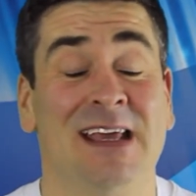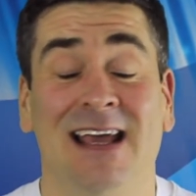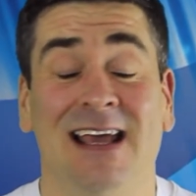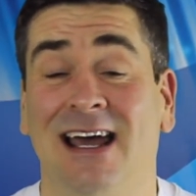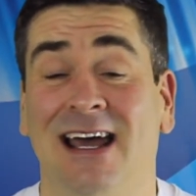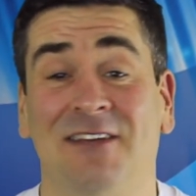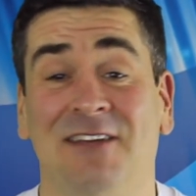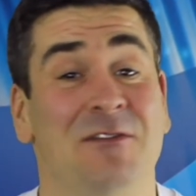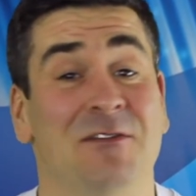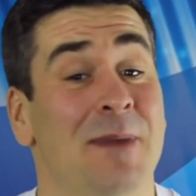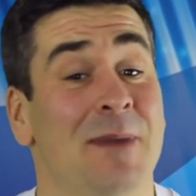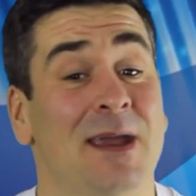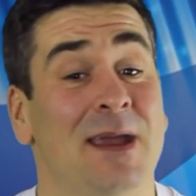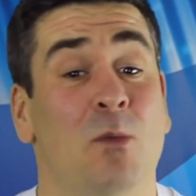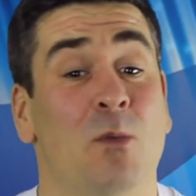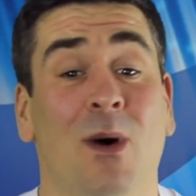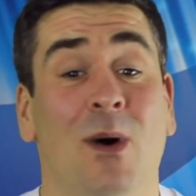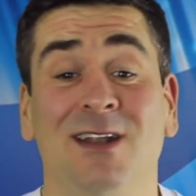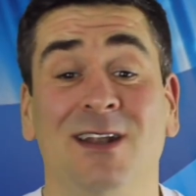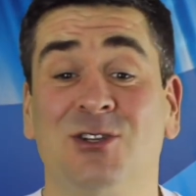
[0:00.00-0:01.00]
And if you make
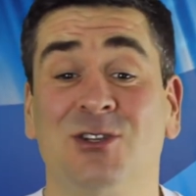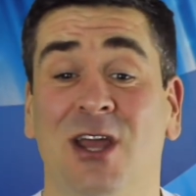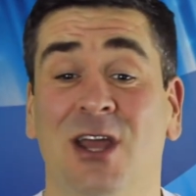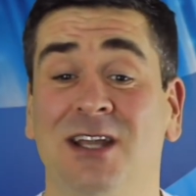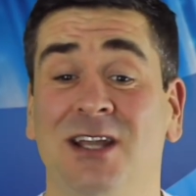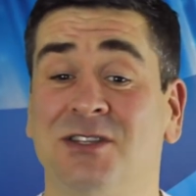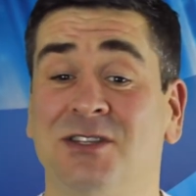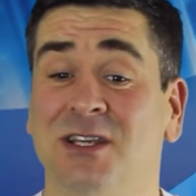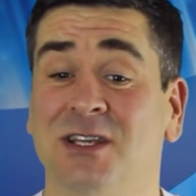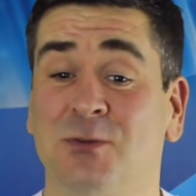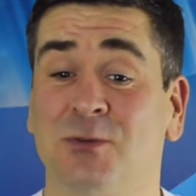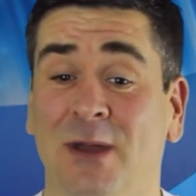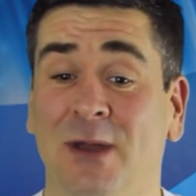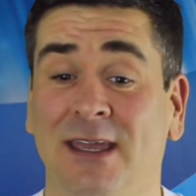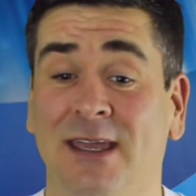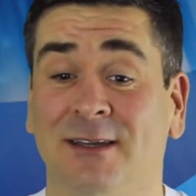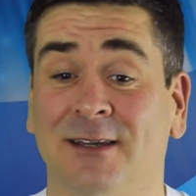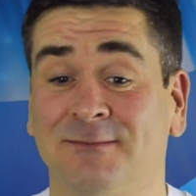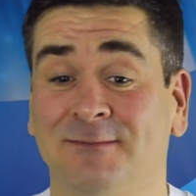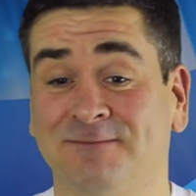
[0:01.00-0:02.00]
one change this
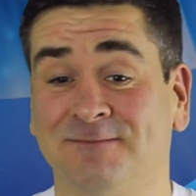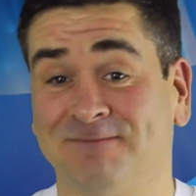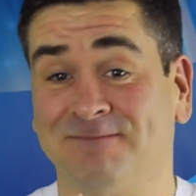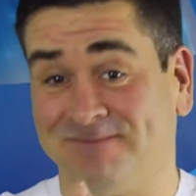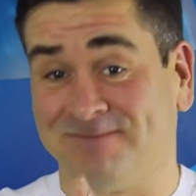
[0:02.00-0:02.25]
week,